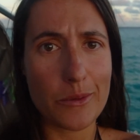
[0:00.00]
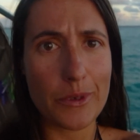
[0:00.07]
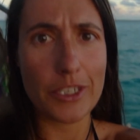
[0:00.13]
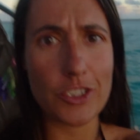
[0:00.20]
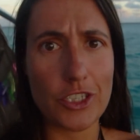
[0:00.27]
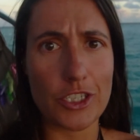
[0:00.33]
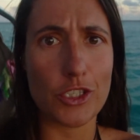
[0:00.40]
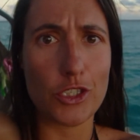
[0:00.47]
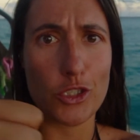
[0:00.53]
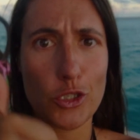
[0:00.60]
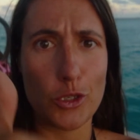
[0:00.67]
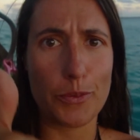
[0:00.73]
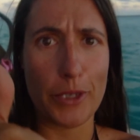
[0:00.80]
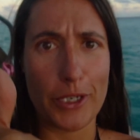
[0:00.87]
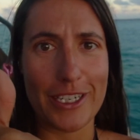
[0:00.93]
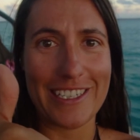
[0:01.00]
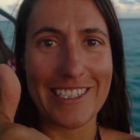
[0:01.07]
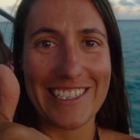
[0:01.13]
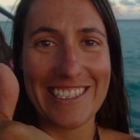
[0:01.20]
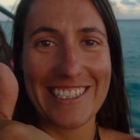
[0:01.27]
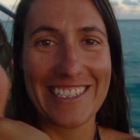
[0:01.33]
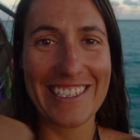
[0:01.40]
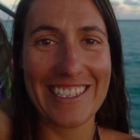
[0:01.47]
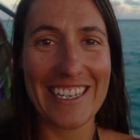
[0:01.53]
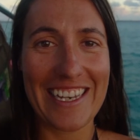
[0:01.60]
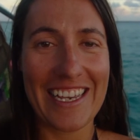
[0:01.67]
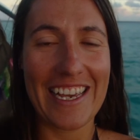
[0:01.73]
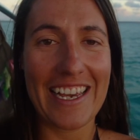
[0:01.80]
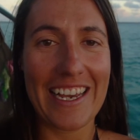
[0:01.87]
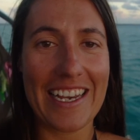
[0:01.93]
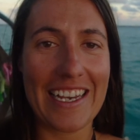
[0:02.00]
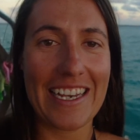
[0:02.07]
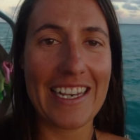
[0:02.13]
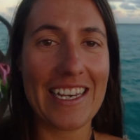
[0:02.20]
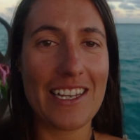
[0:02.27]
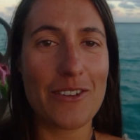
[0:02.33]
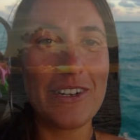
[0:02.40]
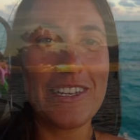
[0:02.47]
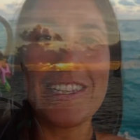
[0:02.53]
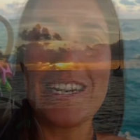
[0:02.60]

which is super good. And right